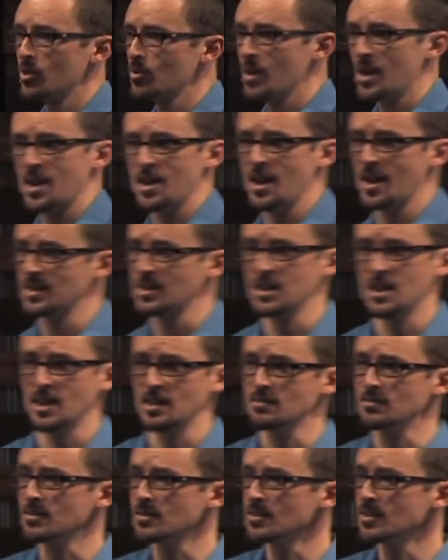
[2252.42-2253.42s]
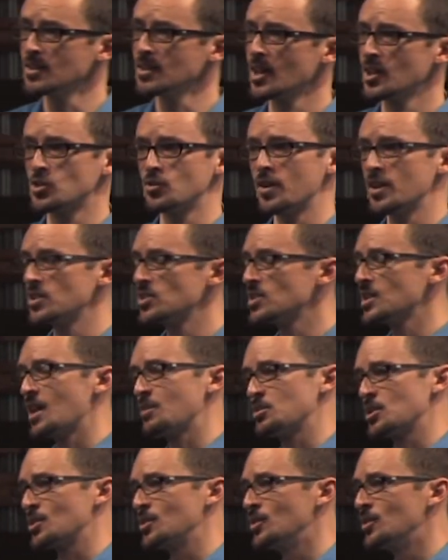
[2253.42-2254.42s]
right away. I didn't. I was very
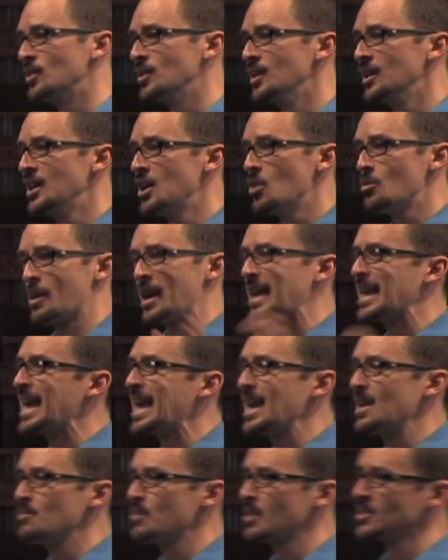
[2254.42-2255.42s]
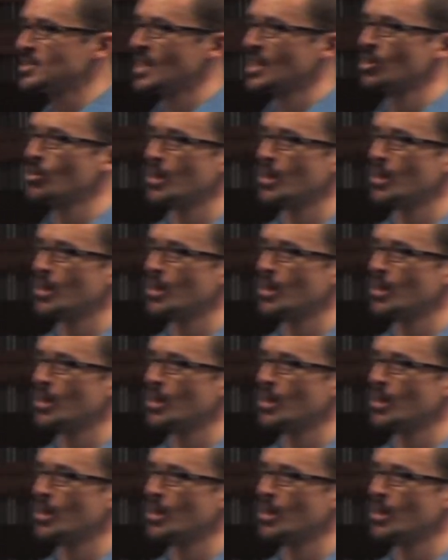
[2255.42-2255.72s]
skeptical, but I came because I